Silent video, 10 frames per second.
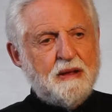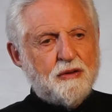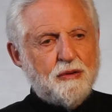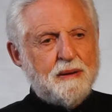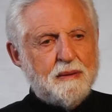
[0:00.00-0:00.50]

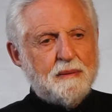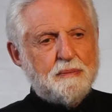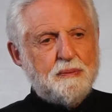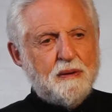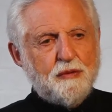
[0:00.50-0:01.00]
so I
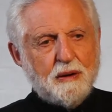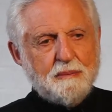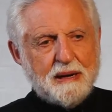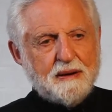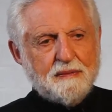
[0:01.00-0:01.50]
performed in
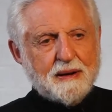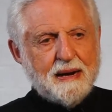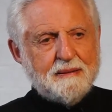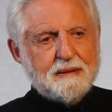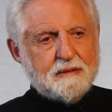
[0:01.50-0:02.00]
many different
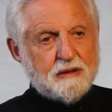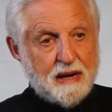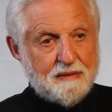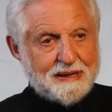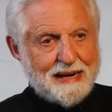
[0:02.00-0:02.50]
countries, and
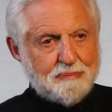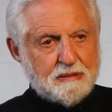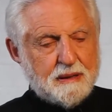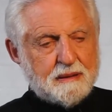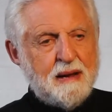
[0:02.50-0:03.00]
I've
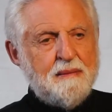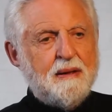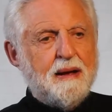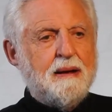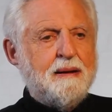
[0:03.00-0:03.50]
adapted
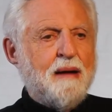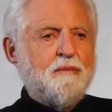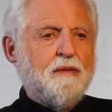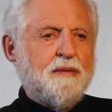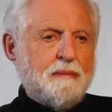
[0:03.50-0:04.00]
a
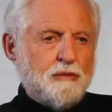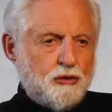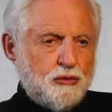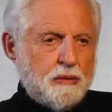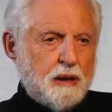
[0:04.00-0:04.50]
number of them
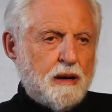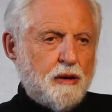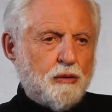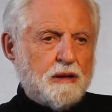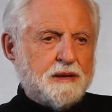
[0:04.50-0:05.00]
to their
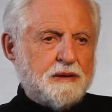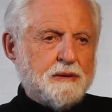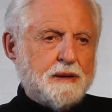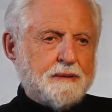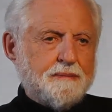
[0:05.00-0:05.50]
local
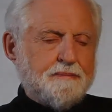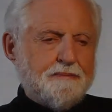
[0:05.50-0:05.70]
situation.